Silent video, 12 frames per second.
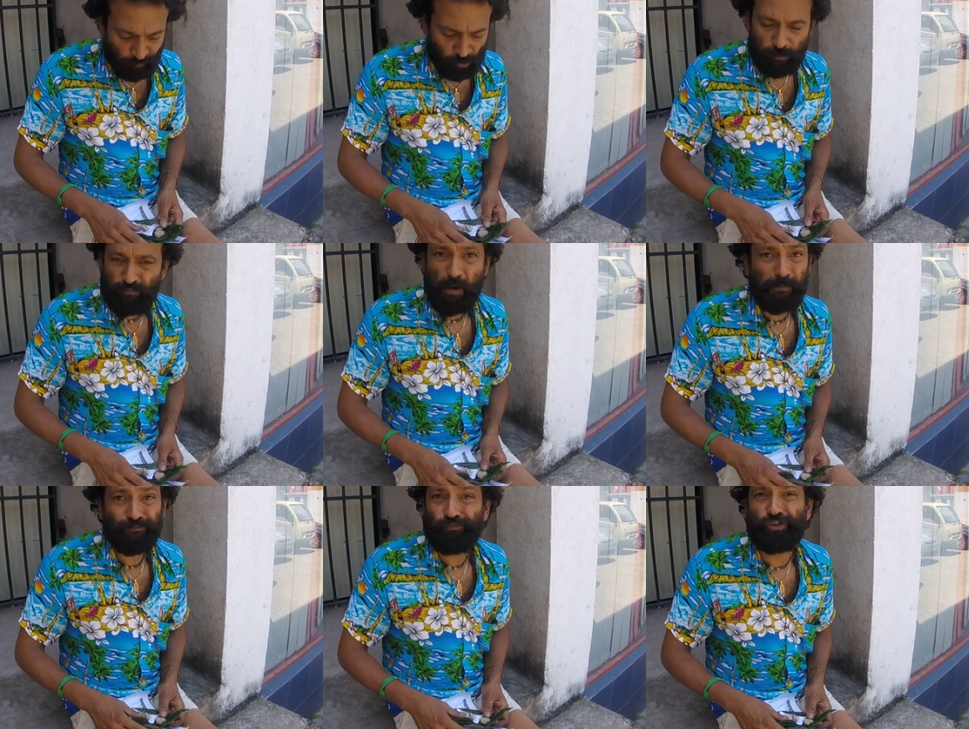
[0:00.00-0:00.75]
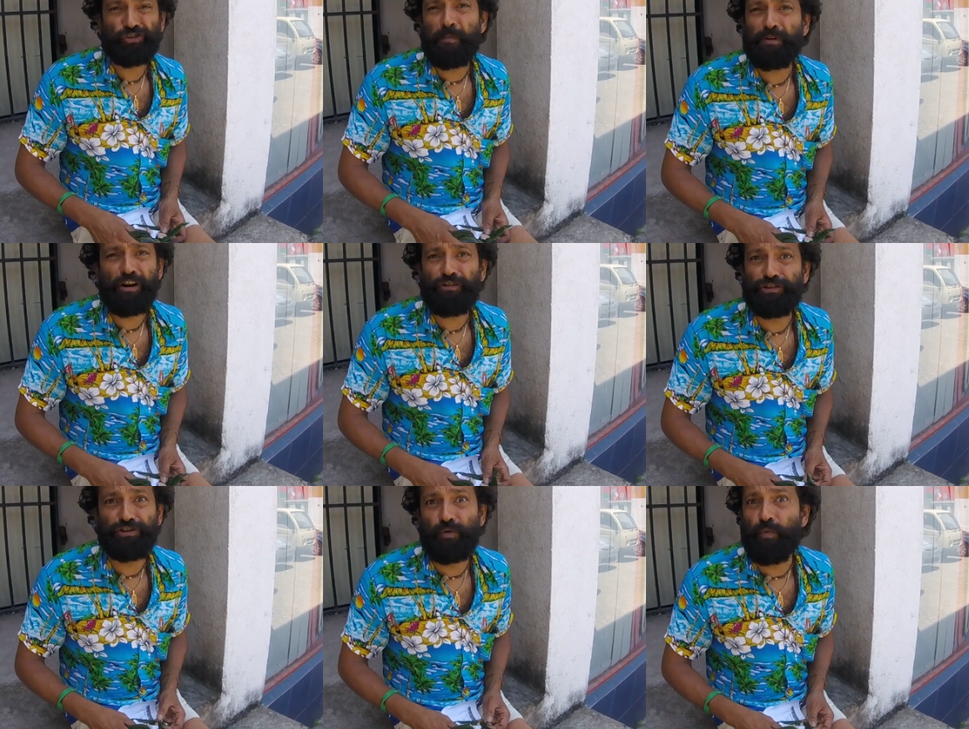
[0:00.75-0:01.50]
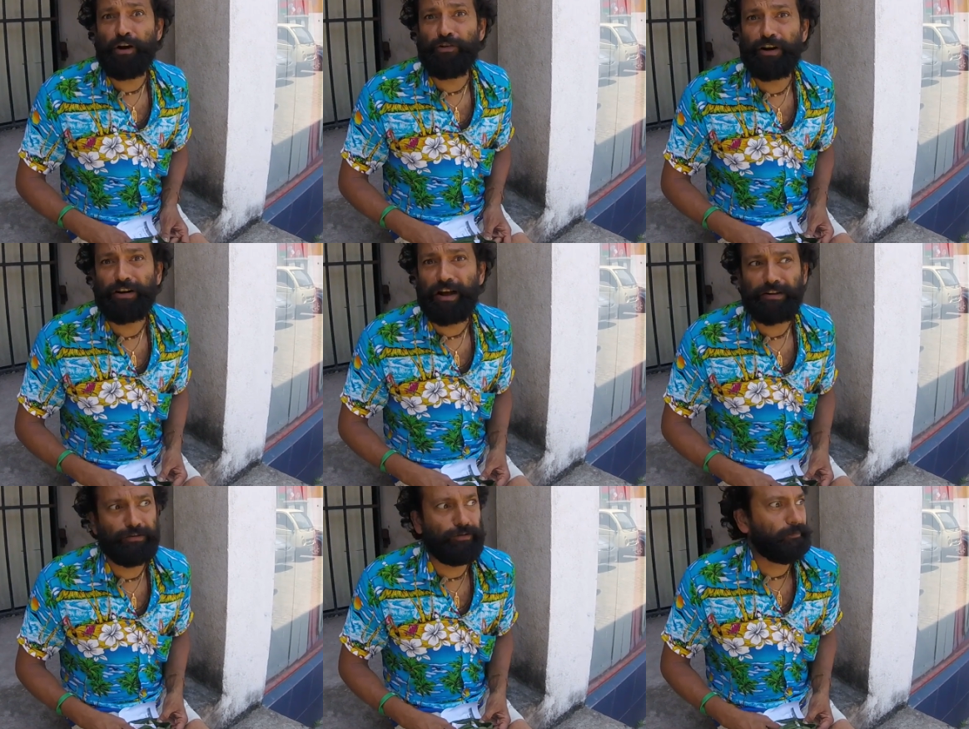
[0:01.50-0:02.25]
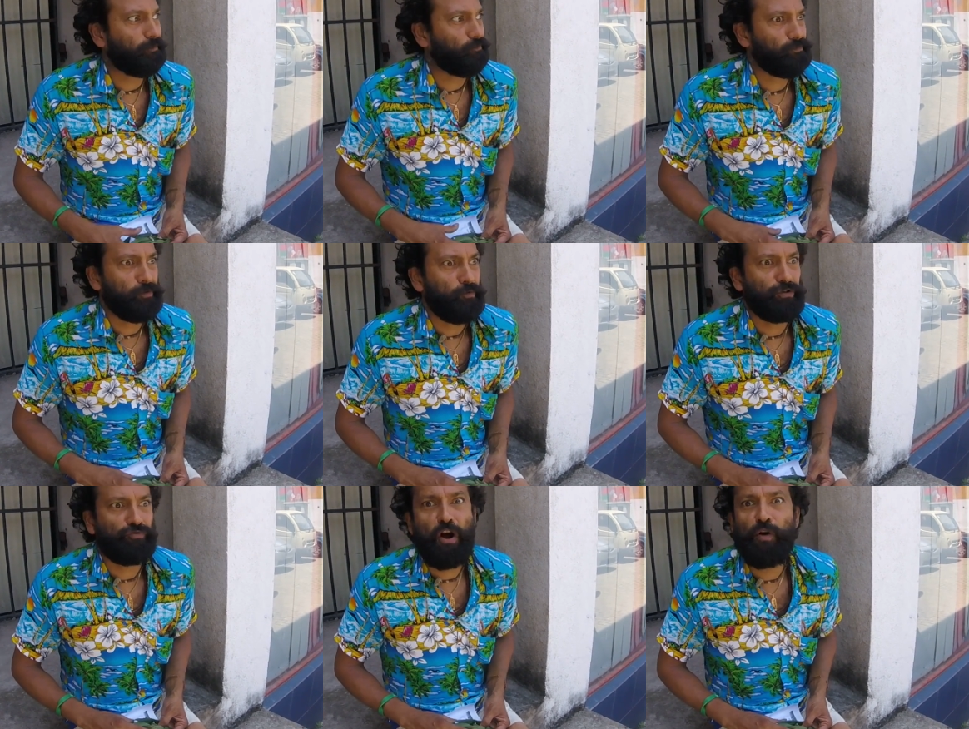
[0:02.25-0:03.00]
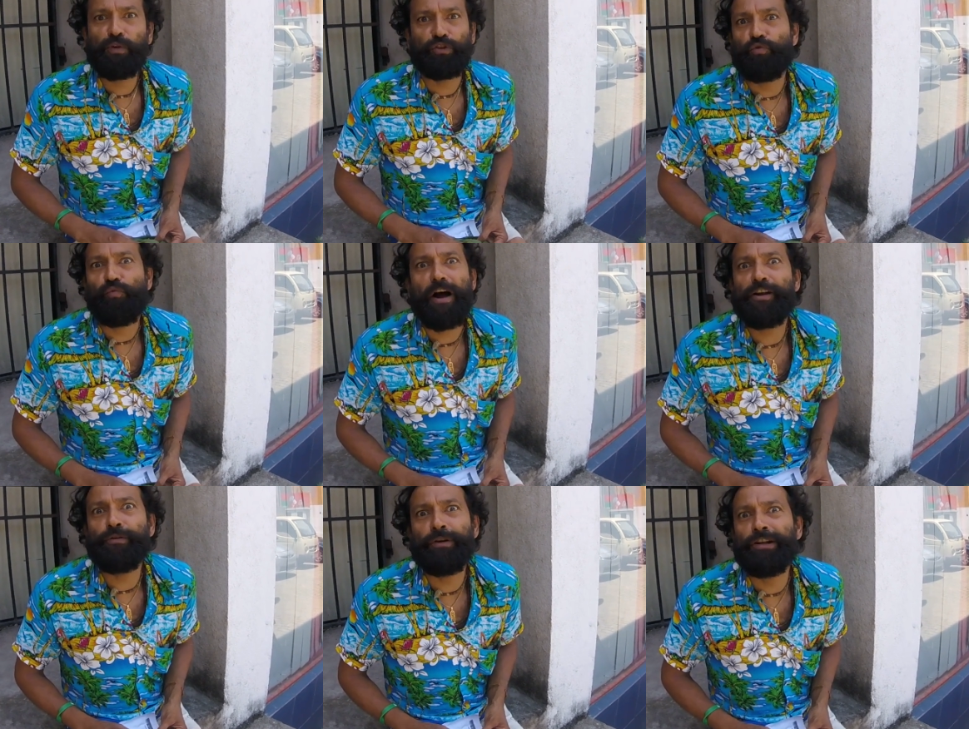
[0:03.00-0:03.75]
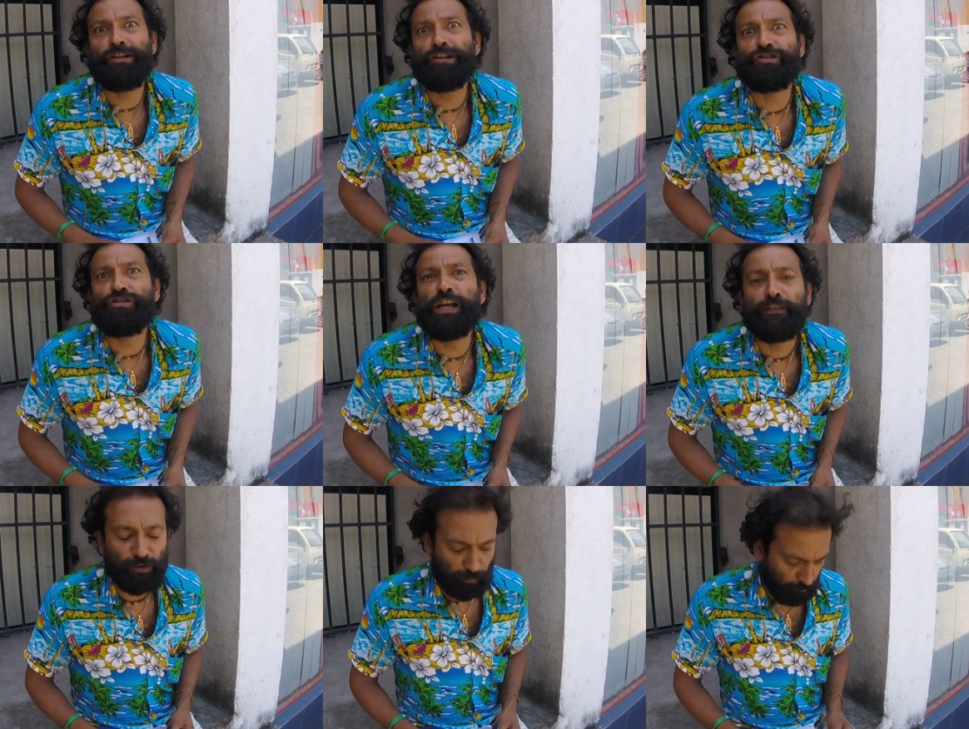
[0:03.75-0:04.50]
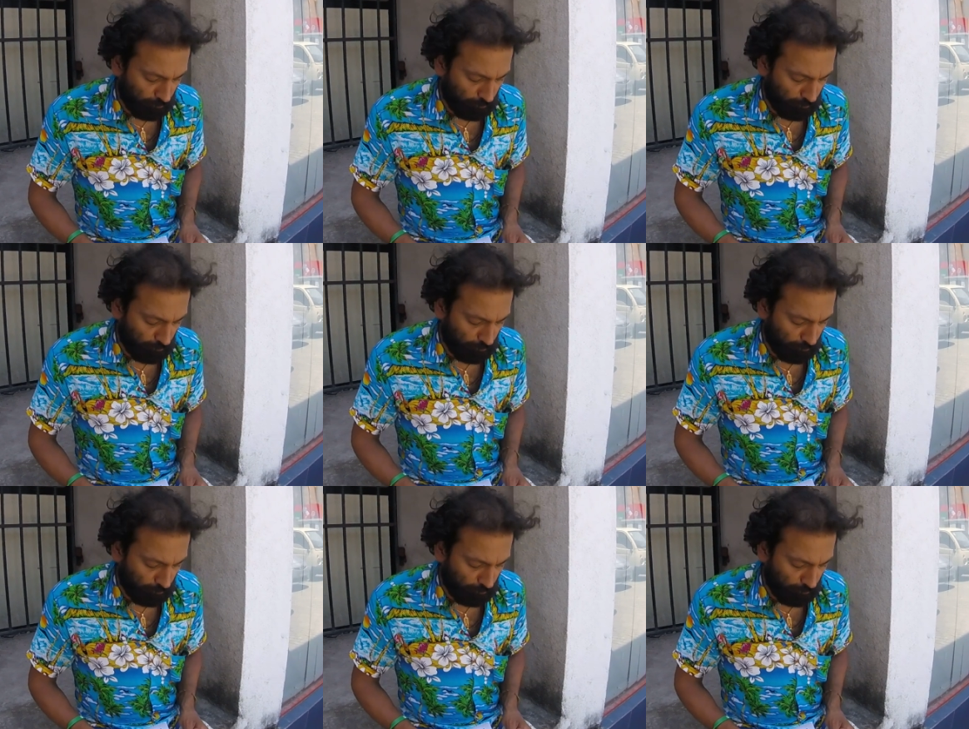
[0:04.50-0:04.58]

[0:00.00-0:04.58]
So in some countries they're wondering, like, you know, what's wrong with you? Why are you eating these leaves?